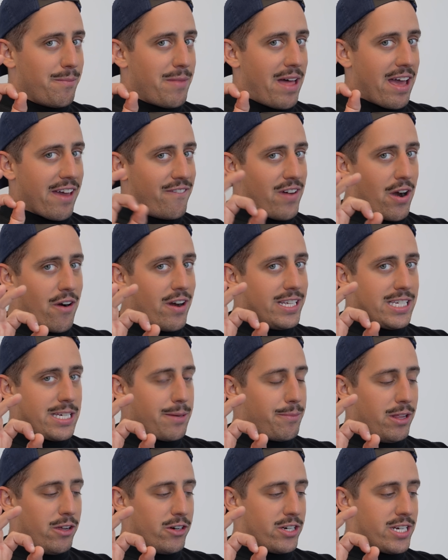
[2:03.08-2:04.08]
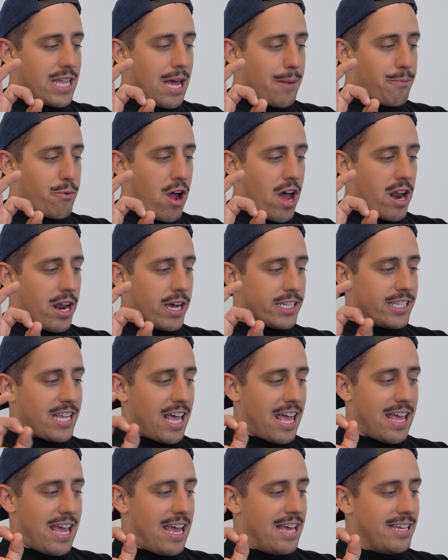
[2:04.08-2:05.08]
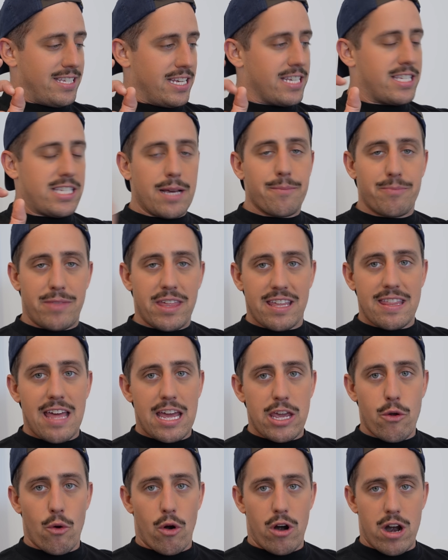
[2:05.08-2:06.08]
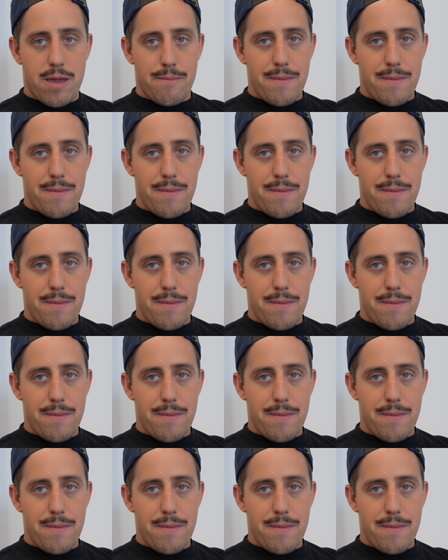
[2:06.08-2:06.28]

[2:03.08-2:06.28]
I'm like, very similar to that product. Is this something that you already